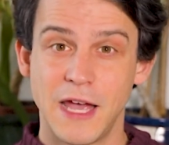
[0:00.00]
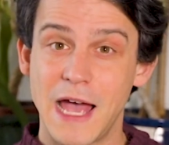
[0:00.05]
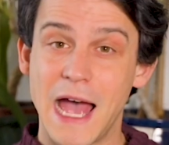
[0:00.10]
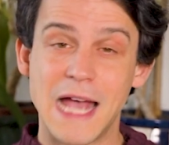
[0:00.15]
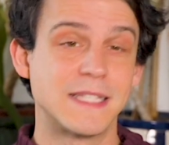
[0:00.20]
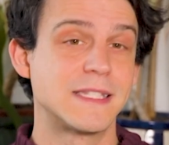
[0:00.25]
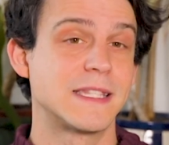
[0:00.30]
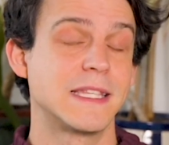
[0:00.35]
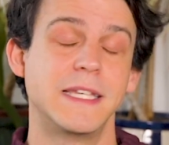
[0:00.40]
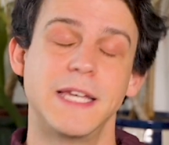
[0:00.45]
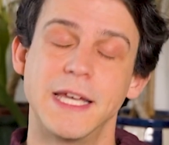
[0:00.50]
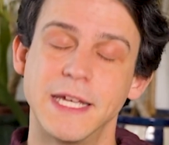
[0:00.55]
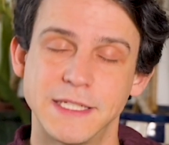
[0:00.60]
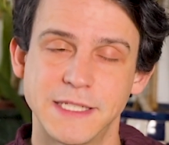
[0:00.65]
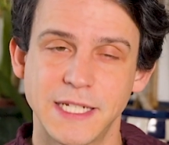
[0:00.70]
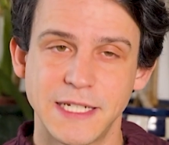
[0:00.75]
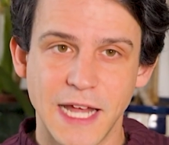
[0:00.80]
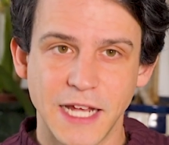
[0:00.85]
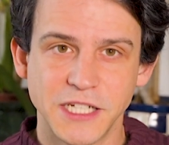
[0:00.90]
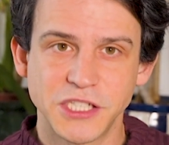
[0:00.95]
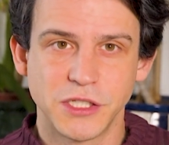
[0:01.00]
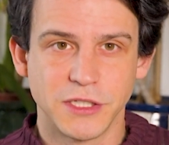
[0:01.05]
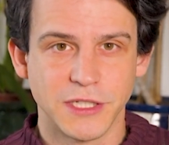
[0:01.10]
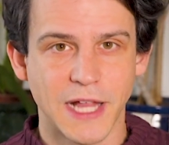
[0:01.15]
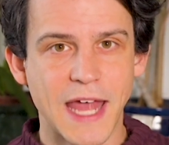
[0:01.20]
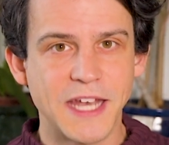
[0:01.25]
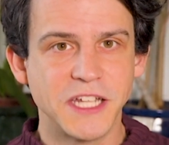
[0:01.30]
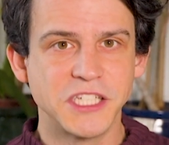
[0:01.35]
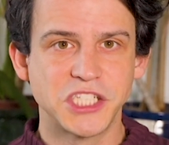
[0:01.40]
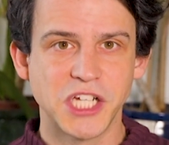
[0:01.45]
As the International
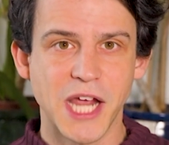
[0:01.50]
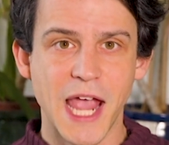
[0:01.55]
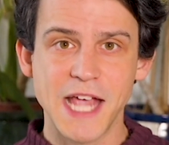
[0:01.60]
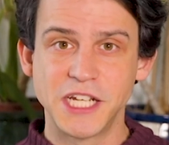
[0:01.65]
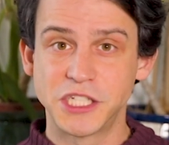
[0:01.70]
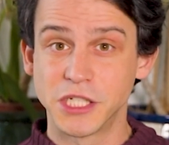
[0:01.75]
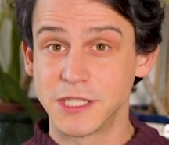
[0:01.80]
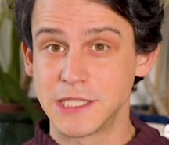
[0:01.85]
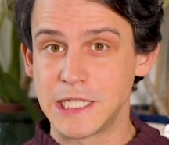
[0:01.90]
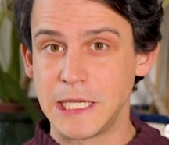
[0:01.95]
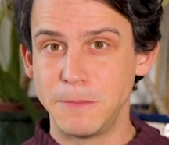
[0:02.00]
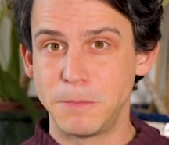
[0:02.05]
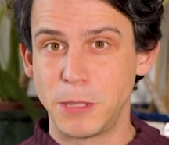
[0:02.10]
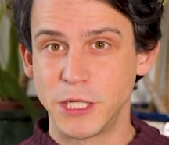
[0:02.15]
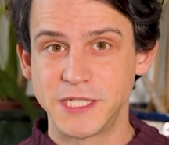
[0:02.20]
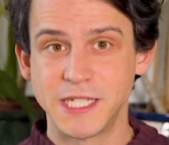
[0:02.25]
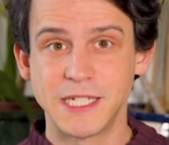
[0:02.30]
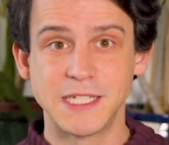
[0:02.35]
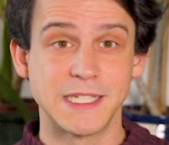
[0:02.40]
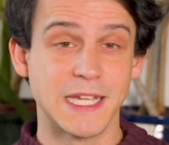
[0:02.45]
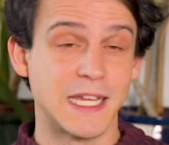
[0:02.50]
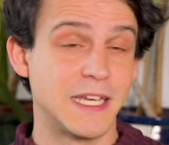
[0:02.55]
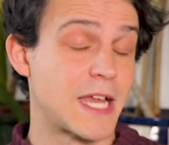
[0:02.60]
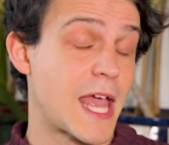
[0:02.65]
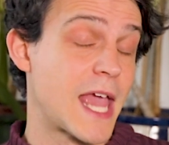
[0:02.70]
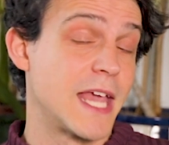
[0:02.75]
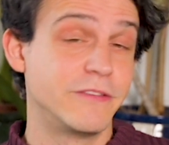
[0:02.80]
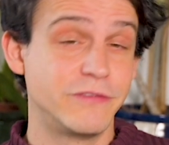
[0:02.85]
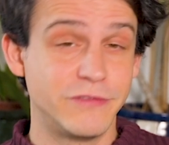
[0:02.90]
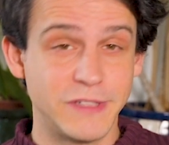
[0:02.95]
Energy Agency put it in
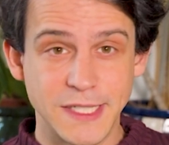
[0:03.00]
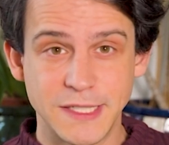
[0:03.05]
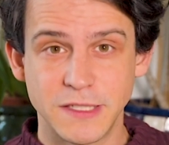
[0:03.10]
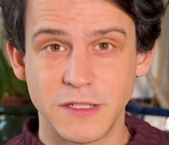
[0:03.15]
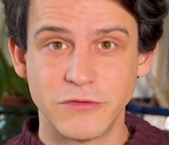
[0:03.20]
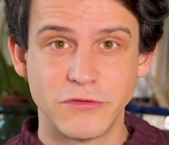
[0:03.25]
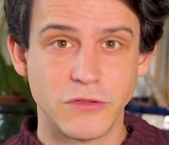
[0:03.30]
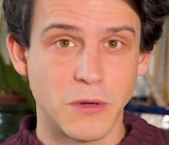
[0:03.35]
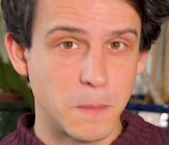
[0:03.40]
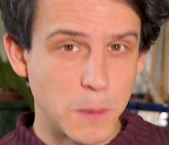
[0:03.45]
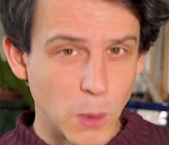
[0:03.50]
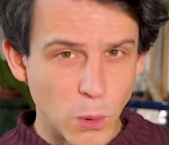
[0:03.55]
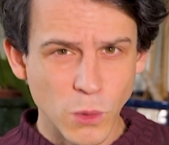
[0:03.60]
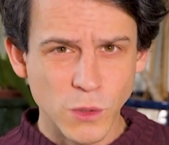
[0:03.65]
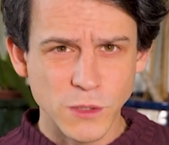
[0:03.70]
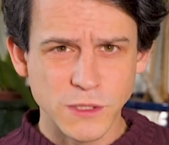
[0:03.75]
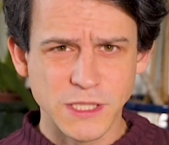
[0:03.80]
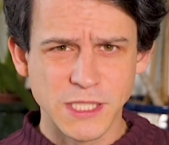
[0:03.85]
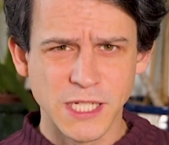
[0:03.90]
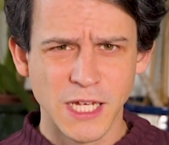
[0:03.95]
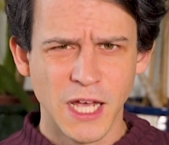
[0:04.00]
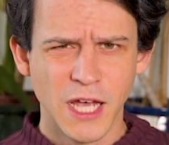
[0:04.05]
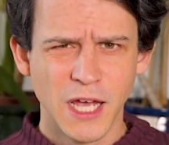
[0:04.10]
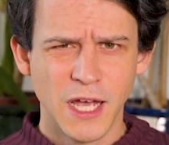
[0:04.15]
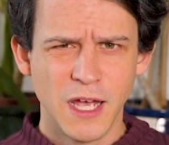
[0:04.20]
a recent report,